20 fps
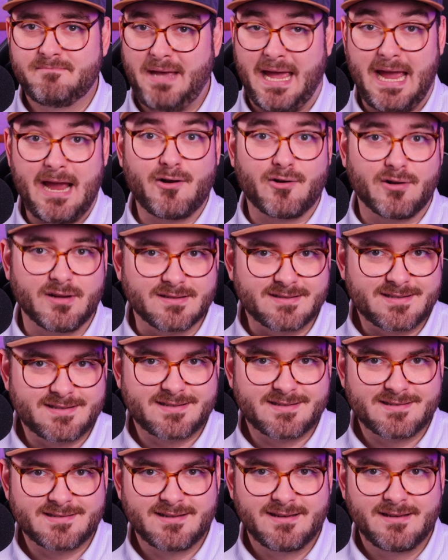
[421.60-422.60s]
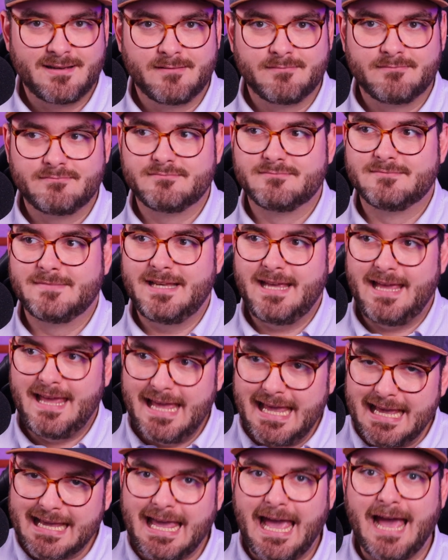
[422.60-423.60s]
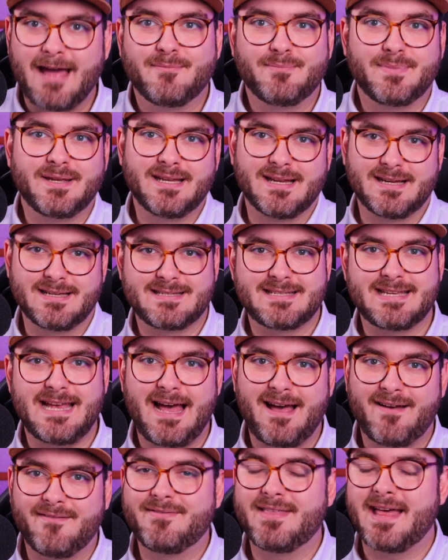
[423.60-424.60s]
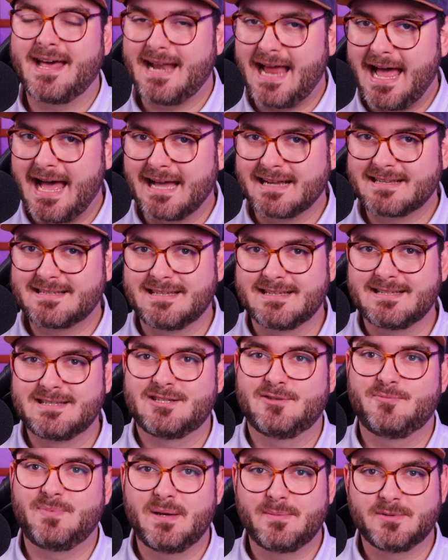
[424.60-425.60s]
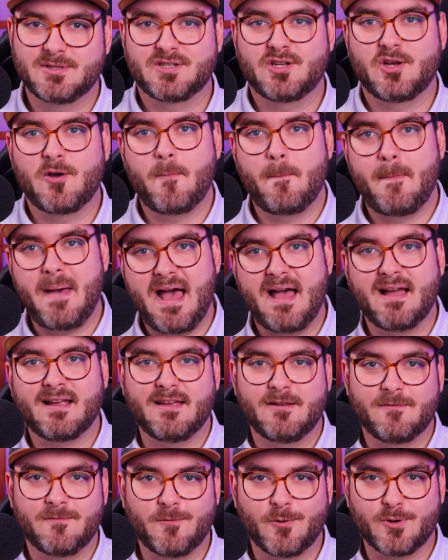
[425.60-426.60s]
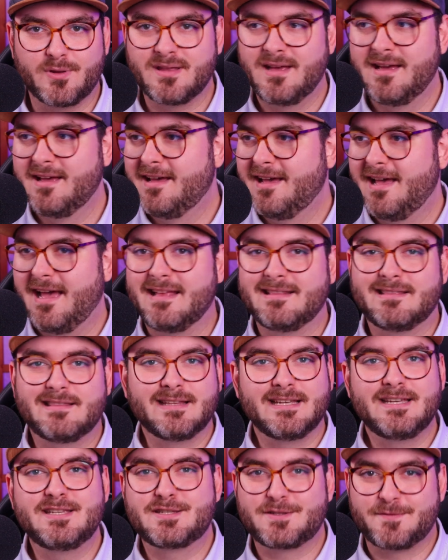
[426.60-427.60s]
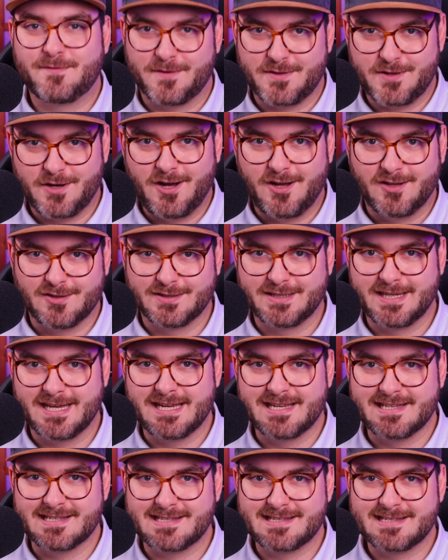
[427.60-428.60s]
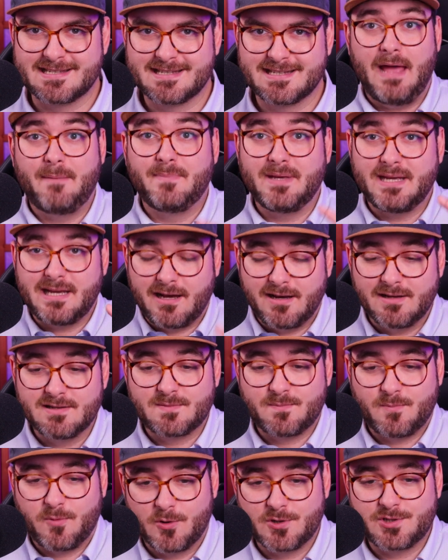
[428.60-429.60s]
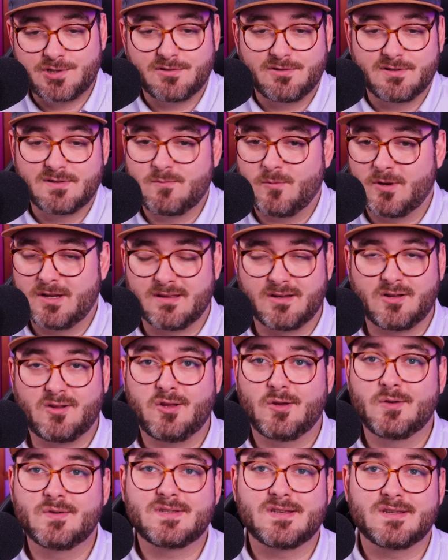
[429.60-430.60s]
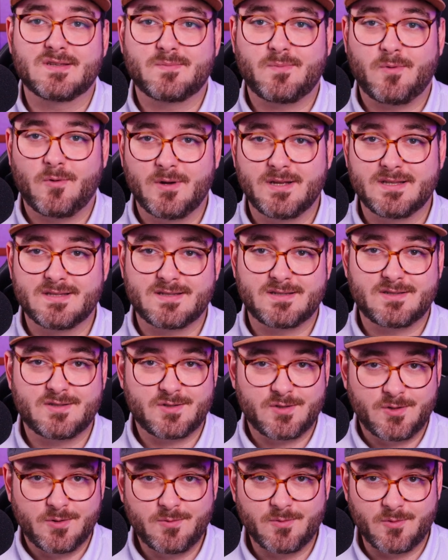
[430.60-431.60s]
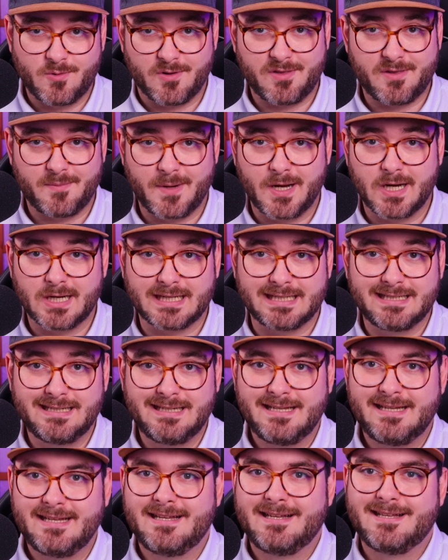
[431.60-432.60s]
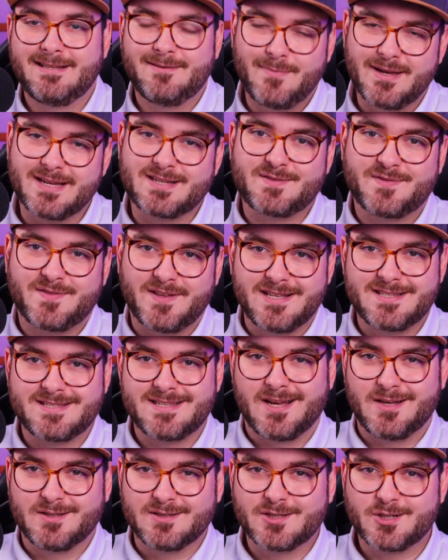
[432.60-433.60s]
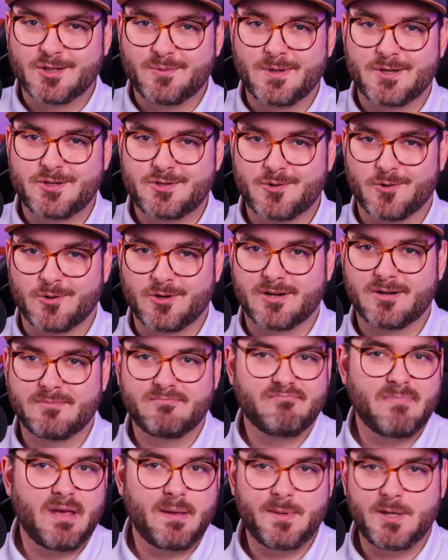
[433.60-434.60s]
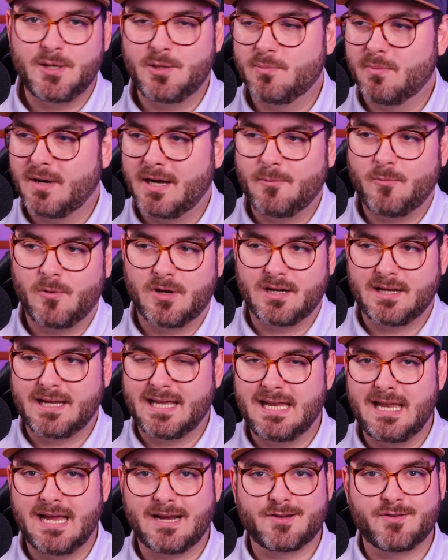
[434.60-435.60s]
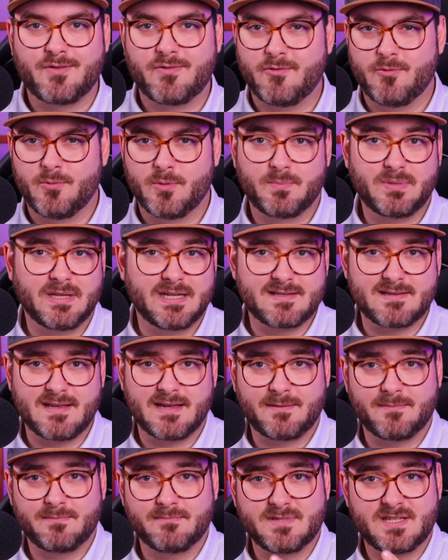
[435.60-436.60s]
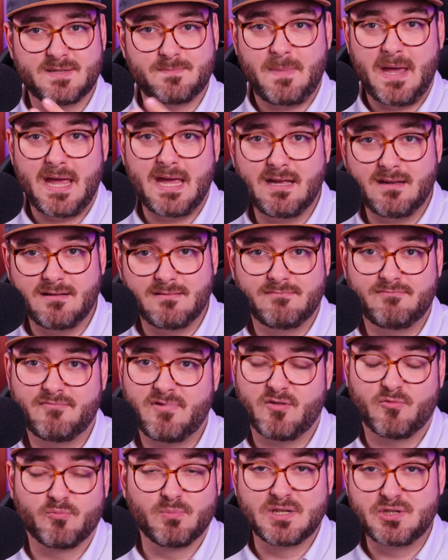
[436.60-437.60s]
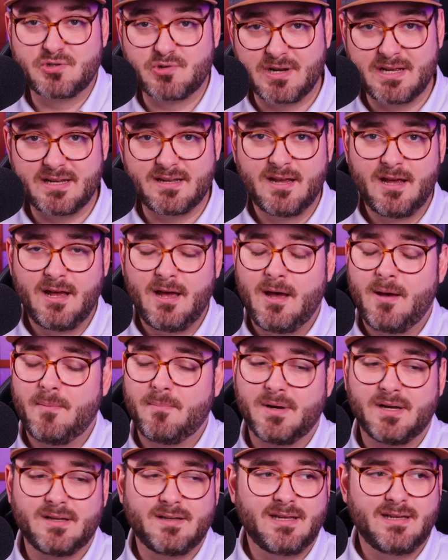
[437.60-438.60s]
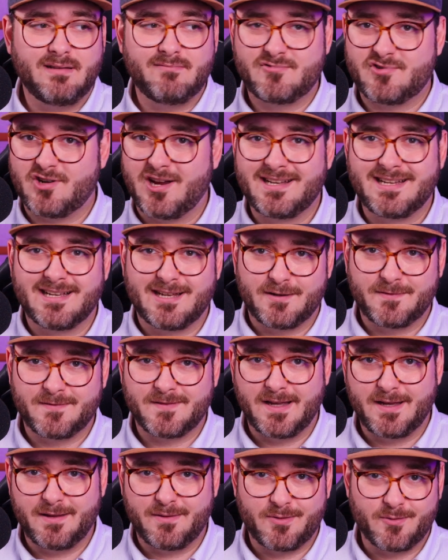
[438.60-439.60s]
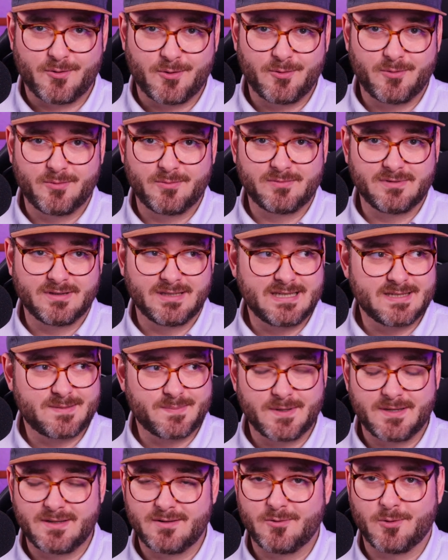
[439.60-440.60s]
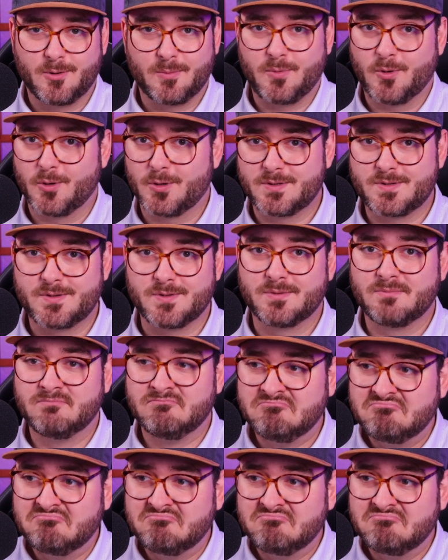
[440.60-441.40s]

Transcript: parents, it can be nice to have that access to be able to go back and forth, at least for the holidays. And because Portugal is one of the closest points to North America, it makes flights a little bit shorter. Maybe you might want to connect through a place like Spain, through Madrid, but trying to get a flight through Lisbon or Porto,